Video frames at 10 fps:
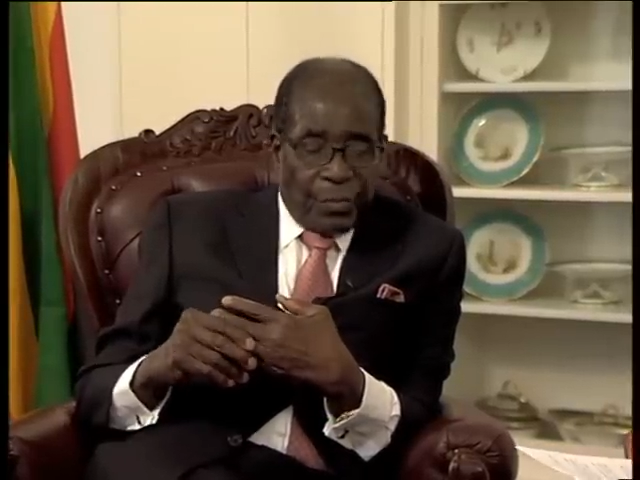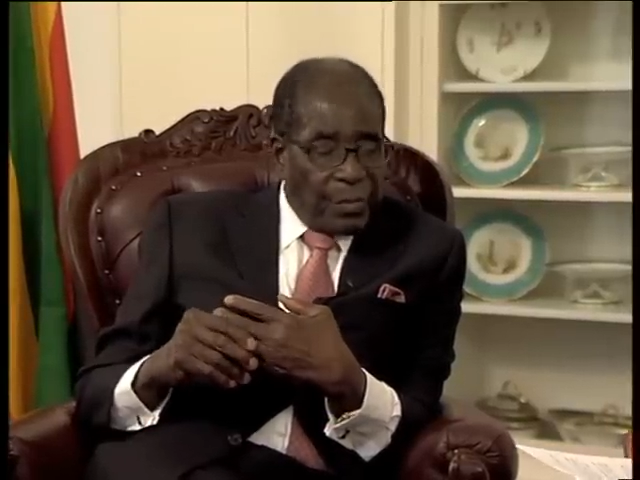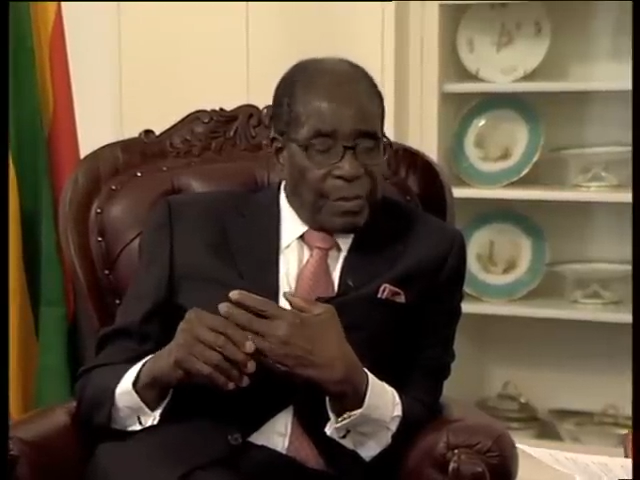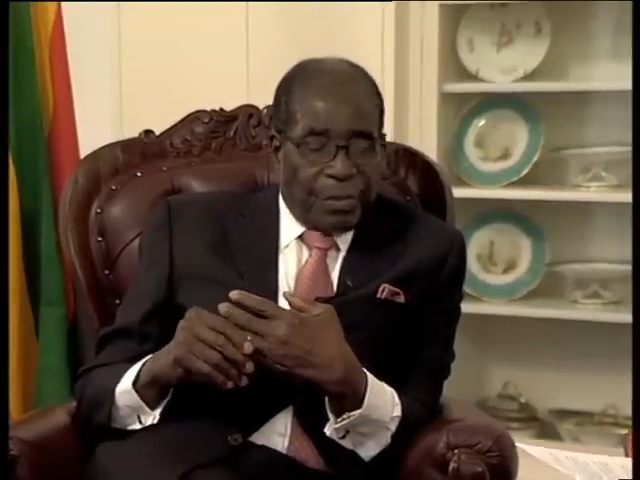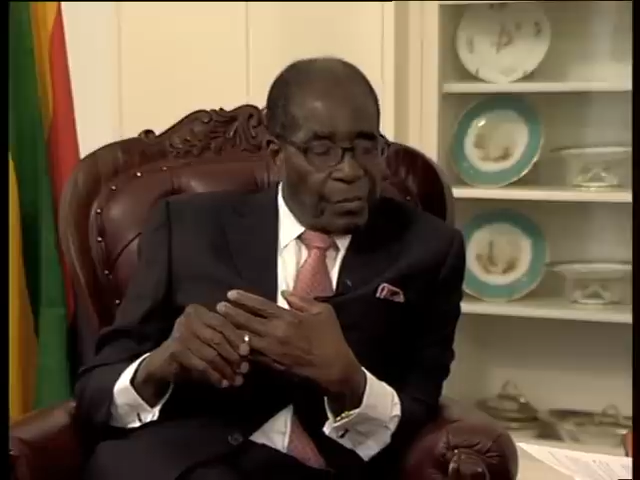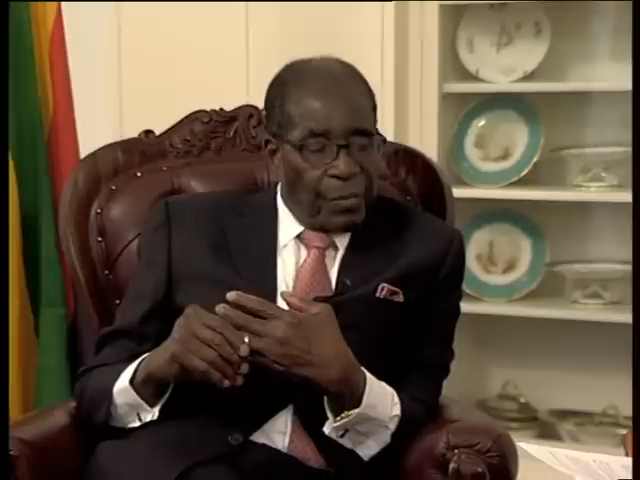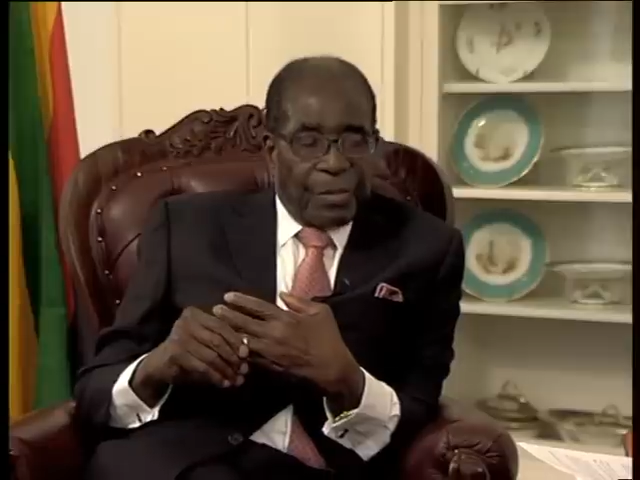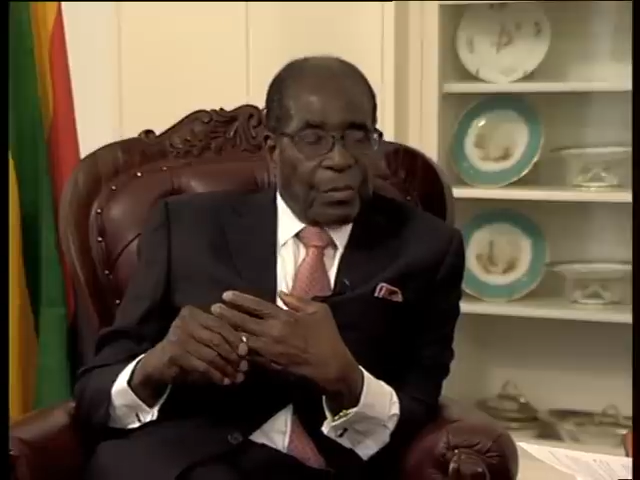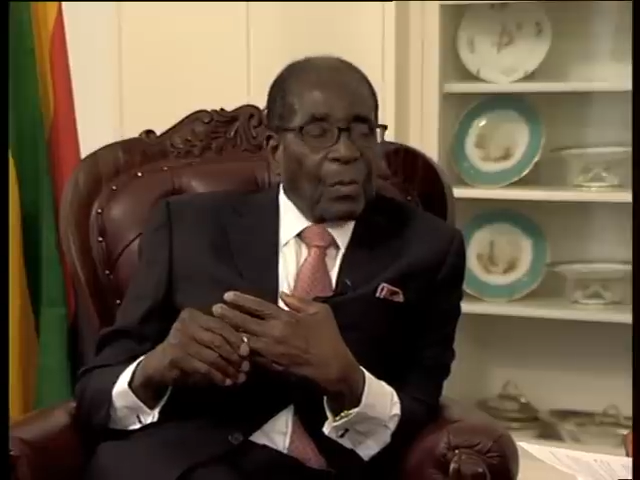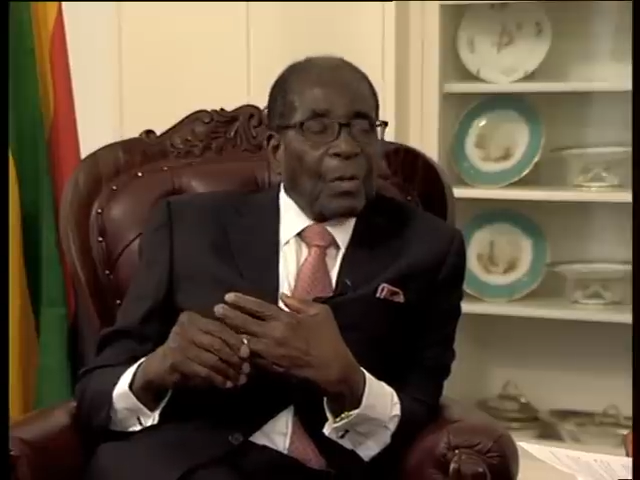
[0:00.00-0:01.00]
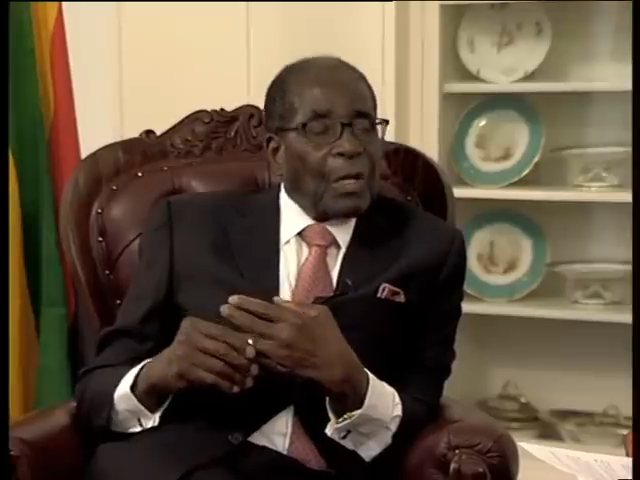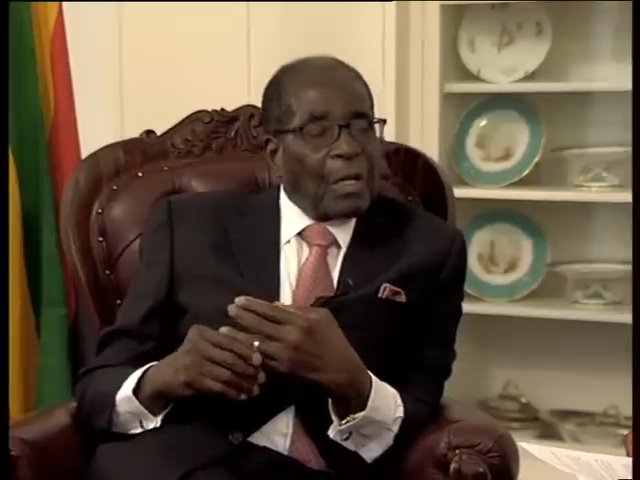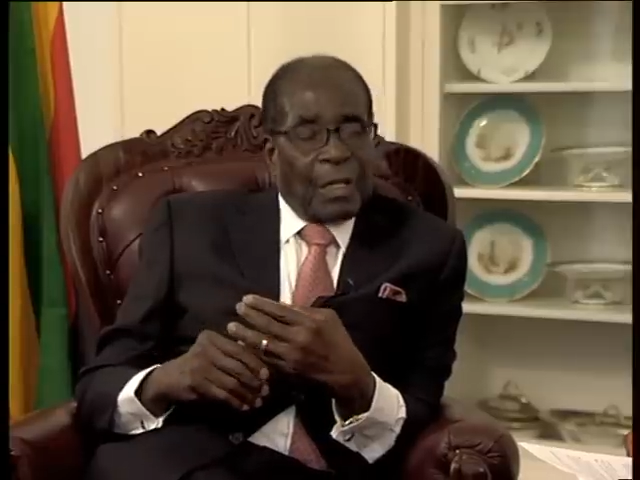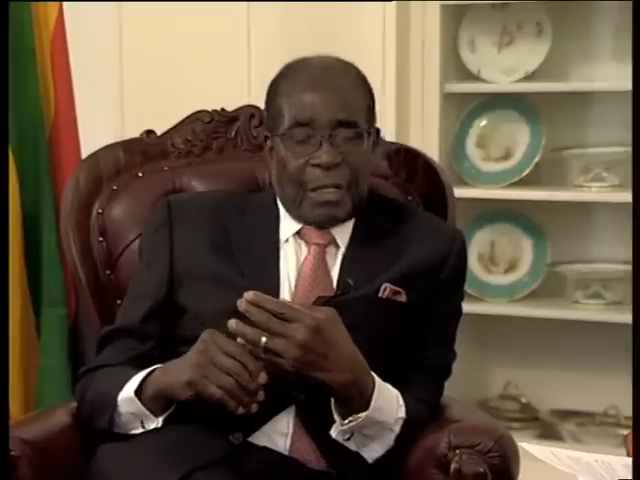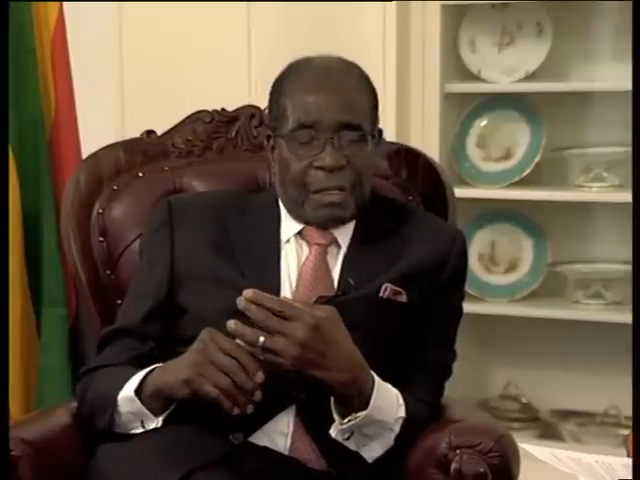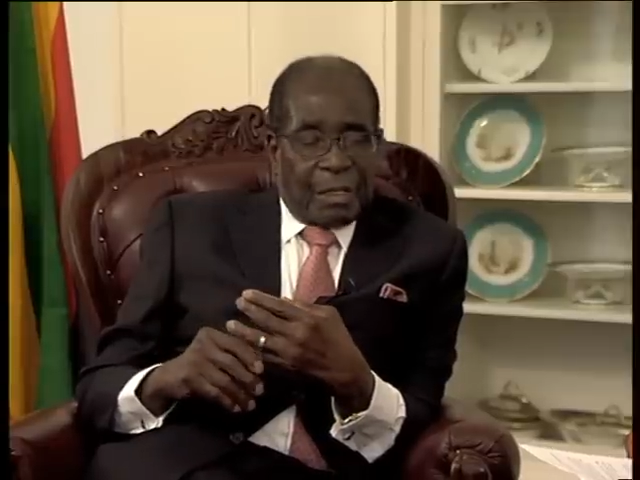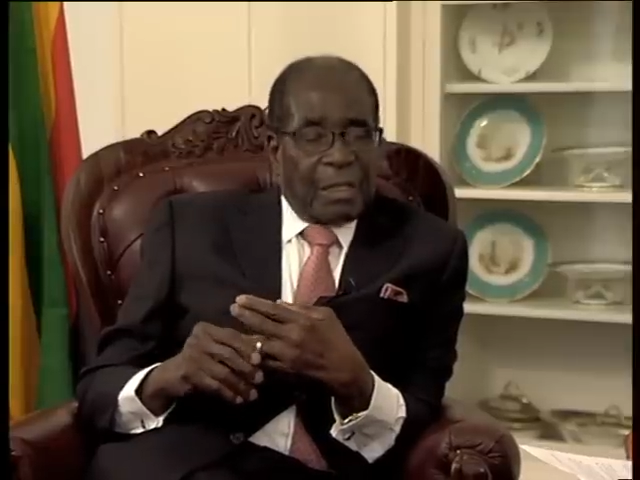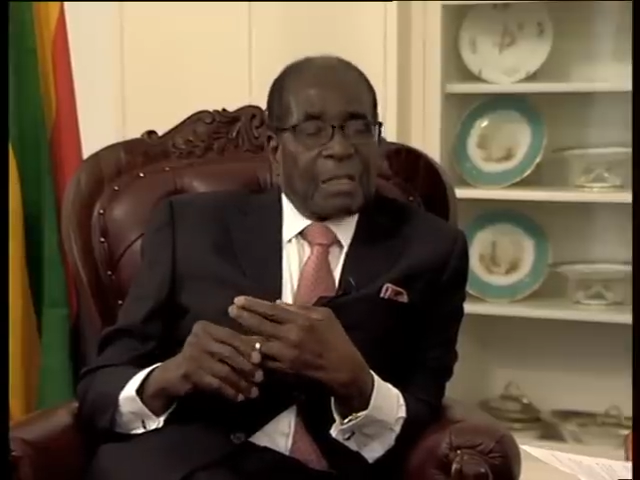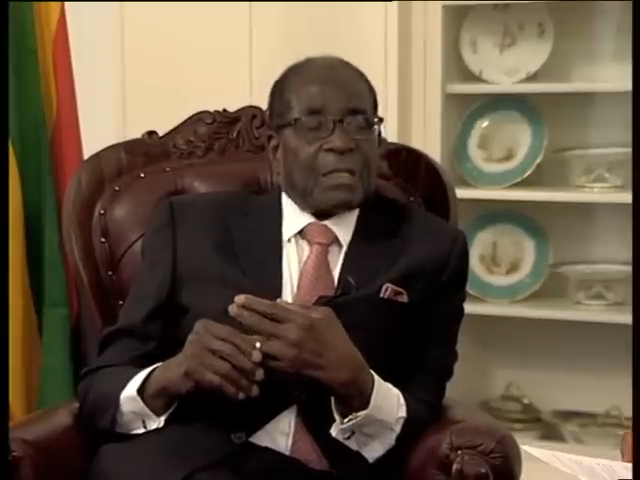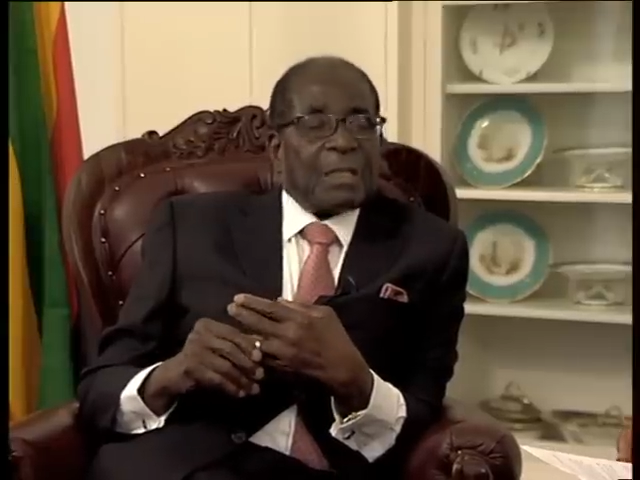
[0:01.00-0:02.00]
with you at all.
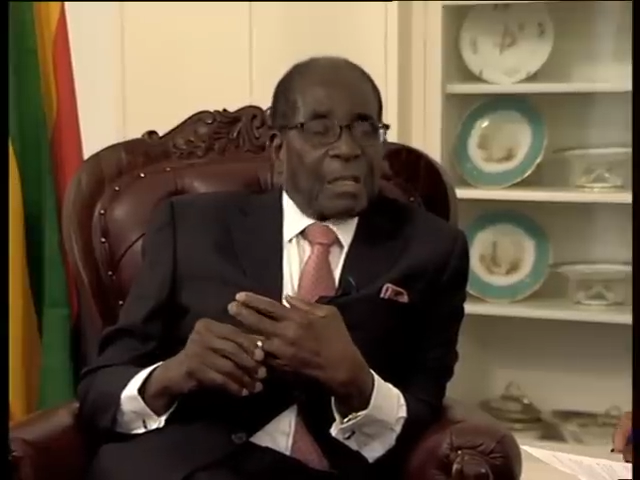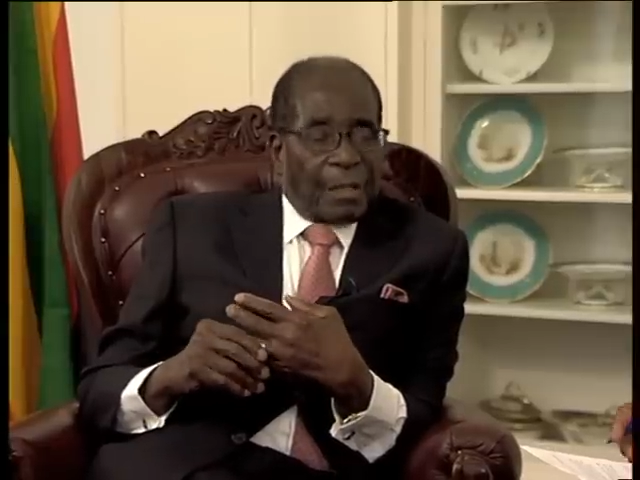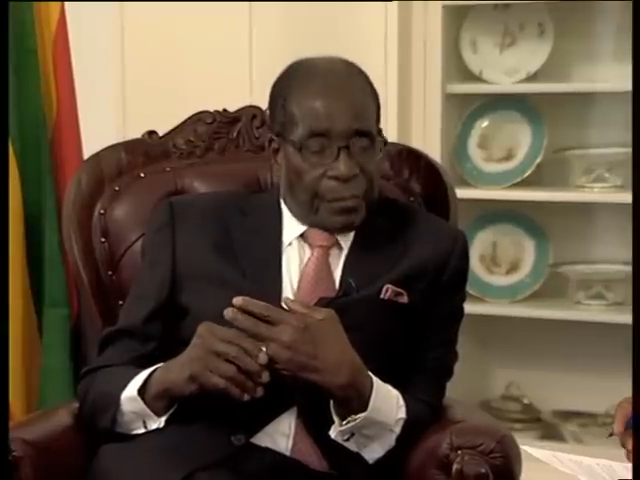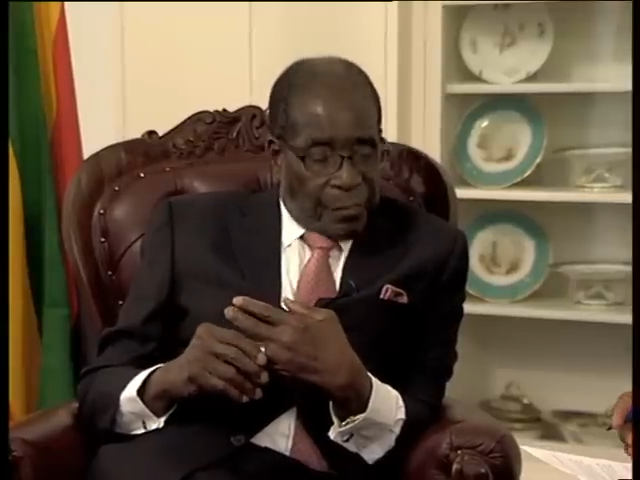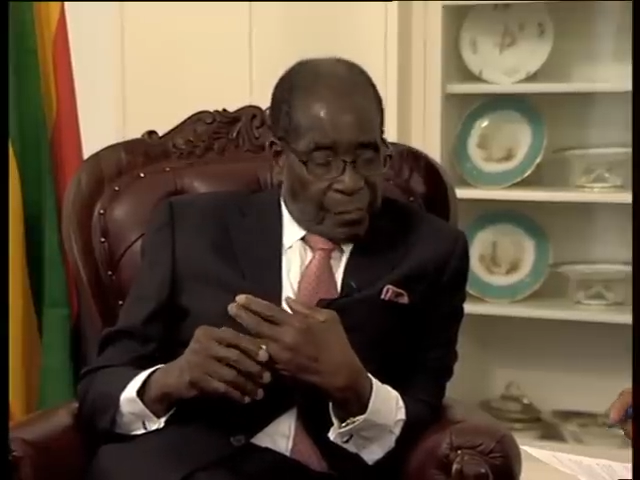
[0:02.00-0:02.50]
It's a